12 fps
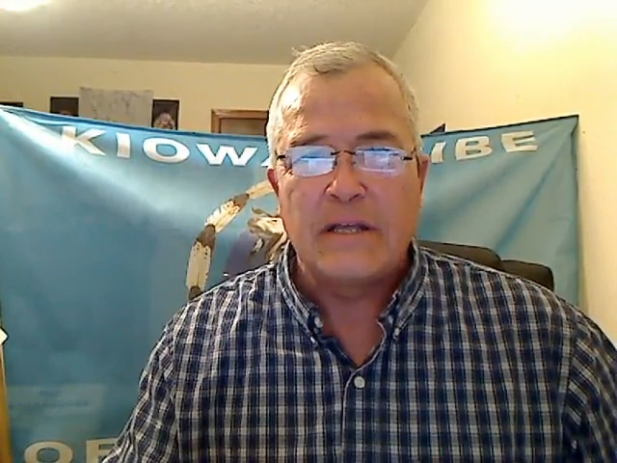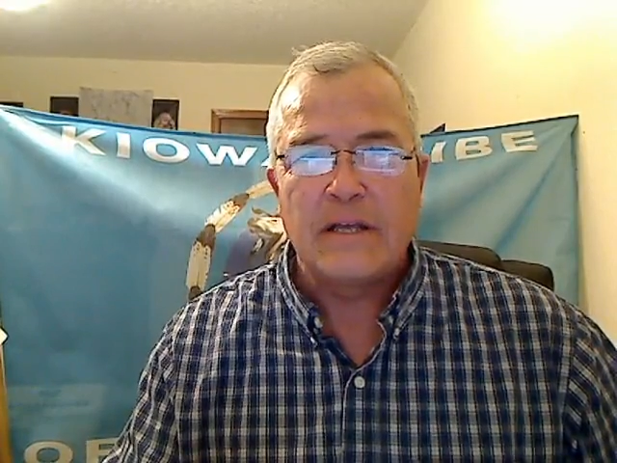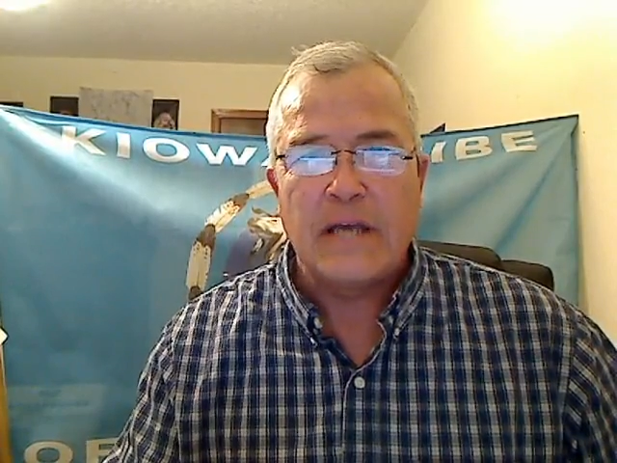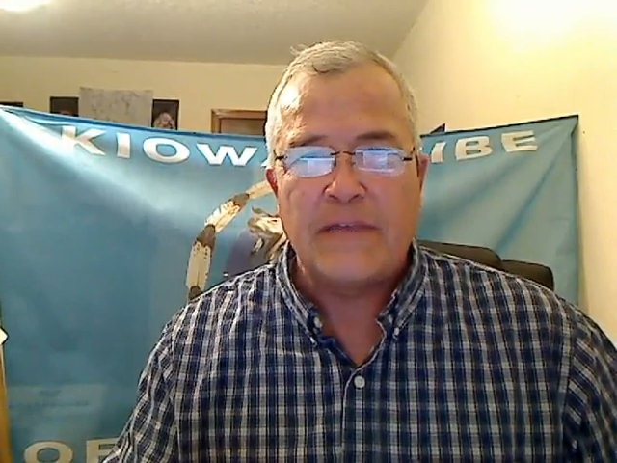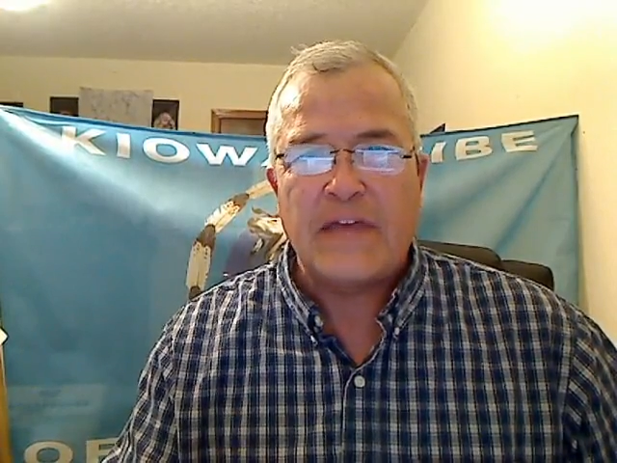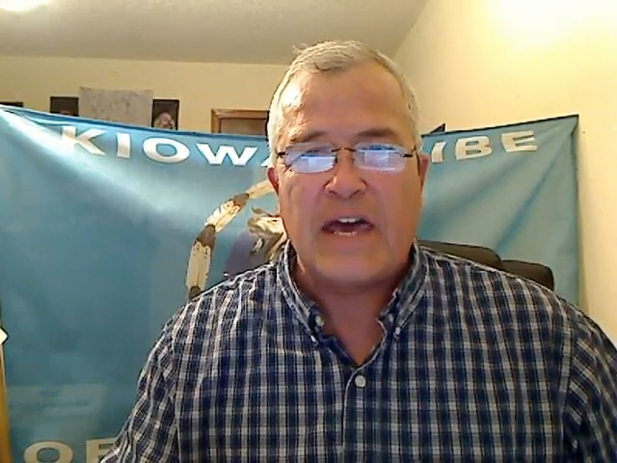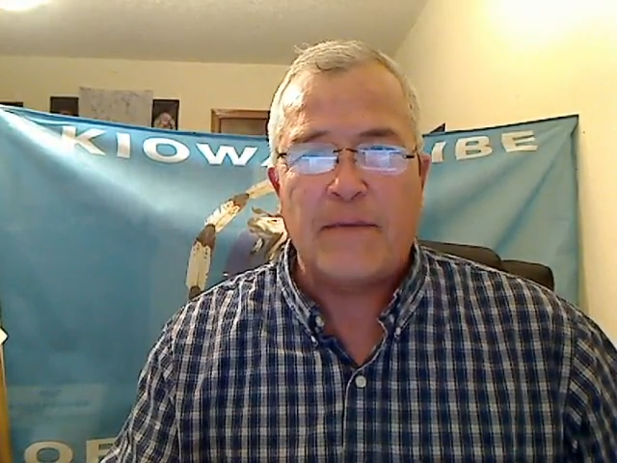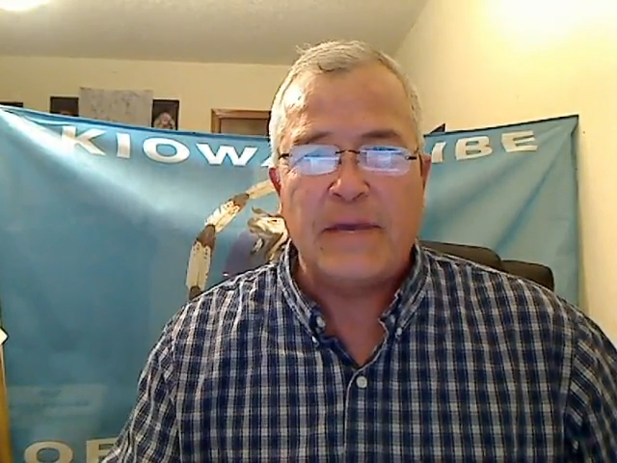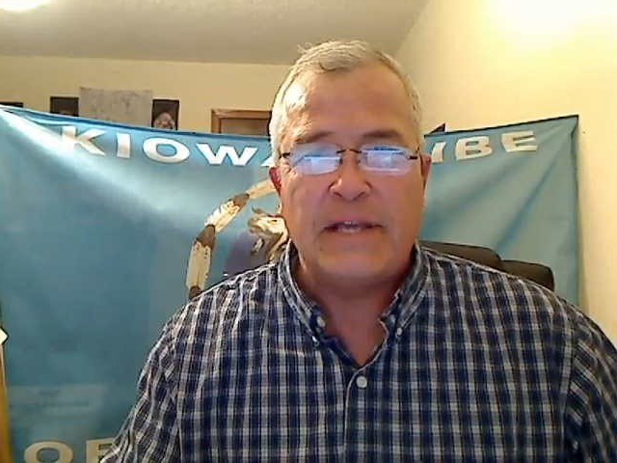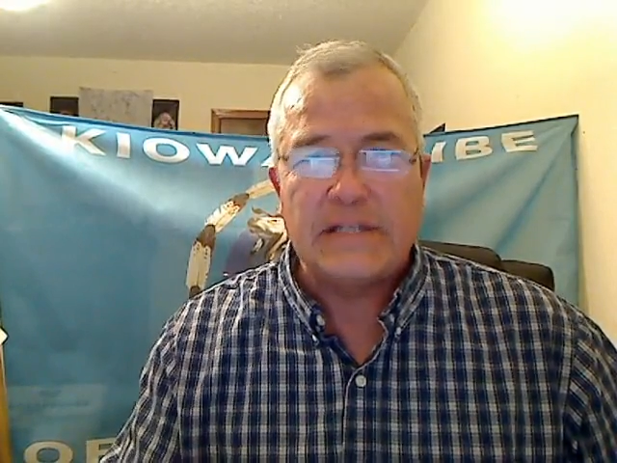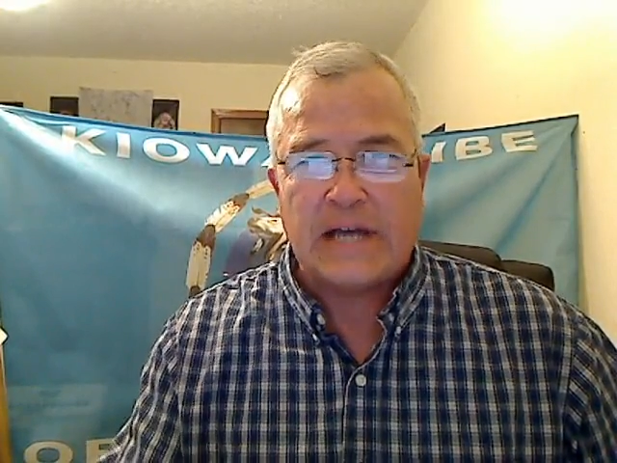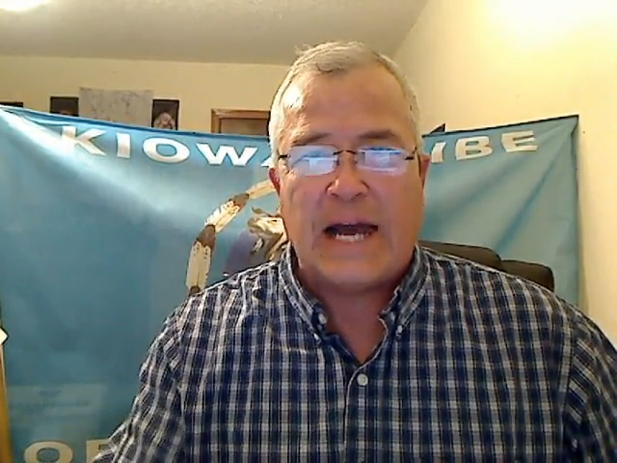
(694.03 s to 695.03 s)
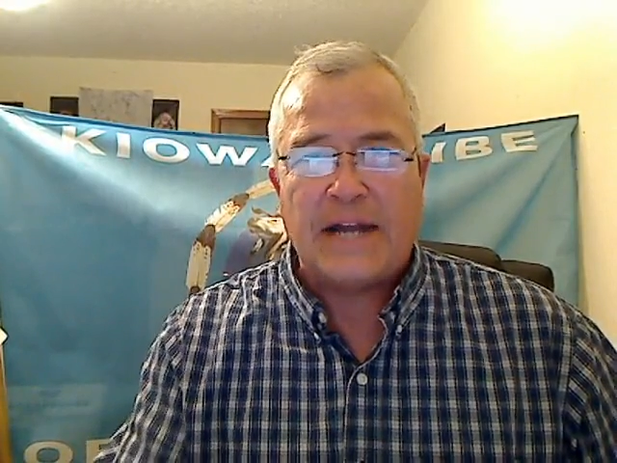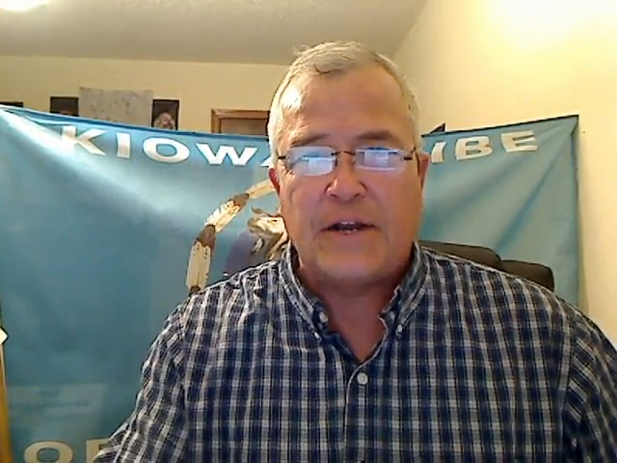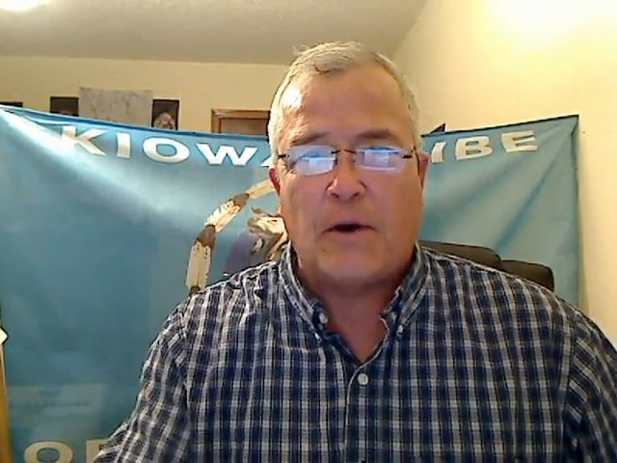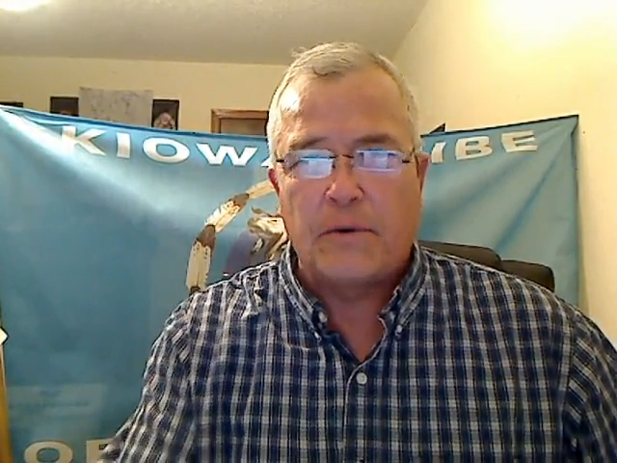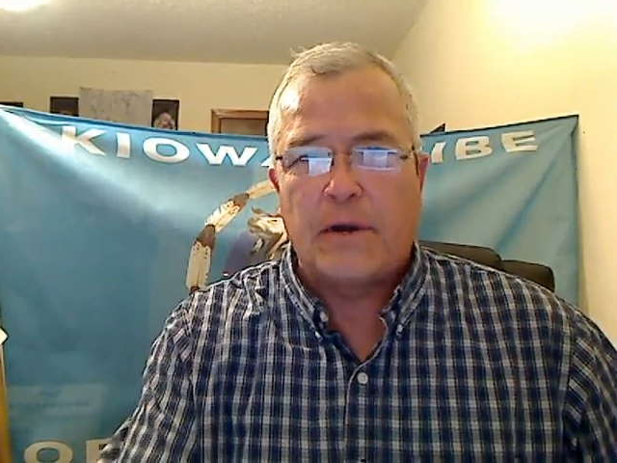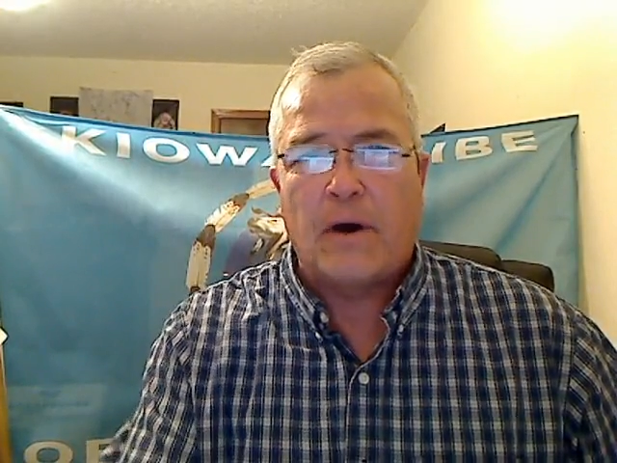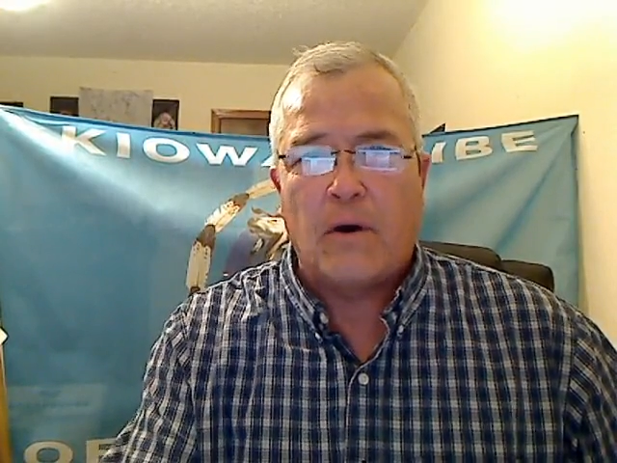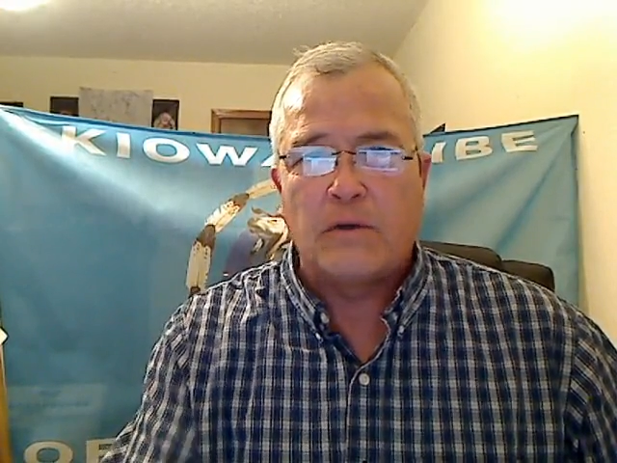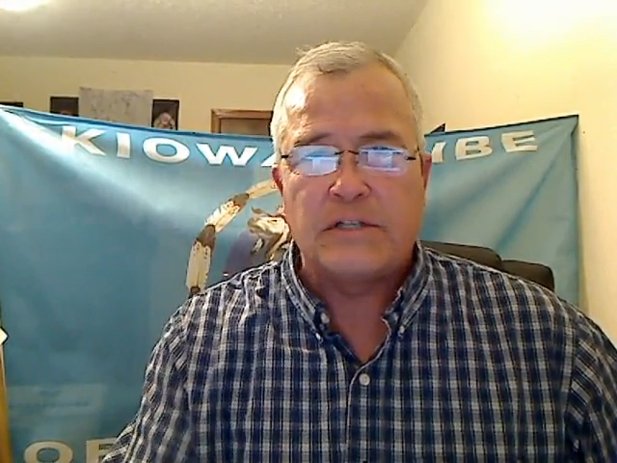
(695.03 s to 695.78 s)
And that means I don't know.